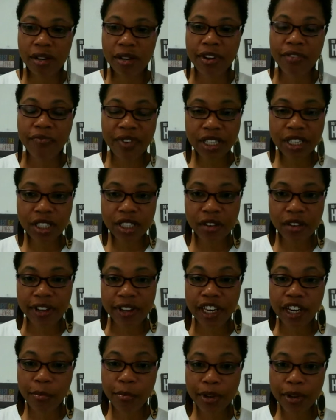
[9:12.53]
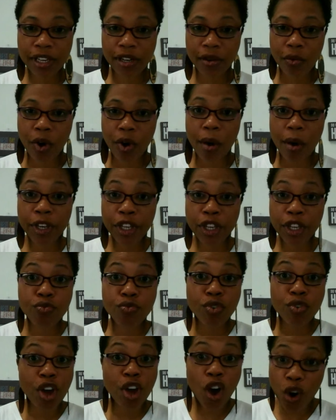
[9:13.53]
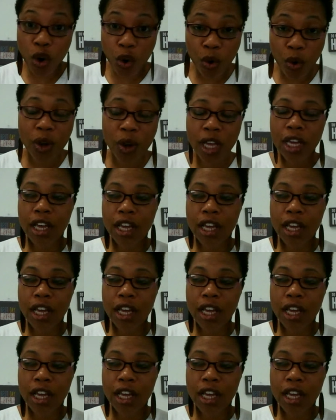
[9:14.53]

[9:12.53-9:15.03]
Confessions of an Independent Woman, you know